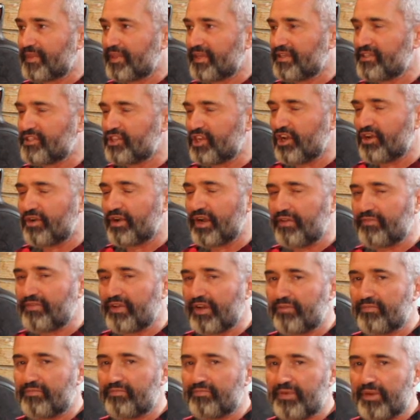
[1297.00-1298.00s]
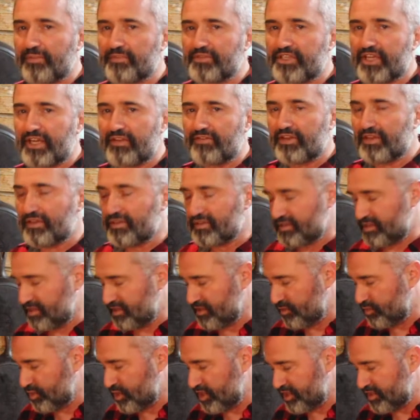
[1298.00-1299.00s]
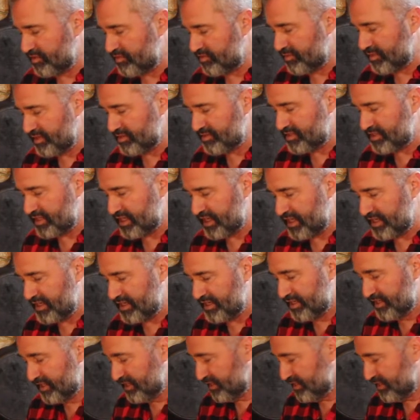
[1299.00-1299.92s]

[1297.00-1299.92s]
So I'm saving the water from outside,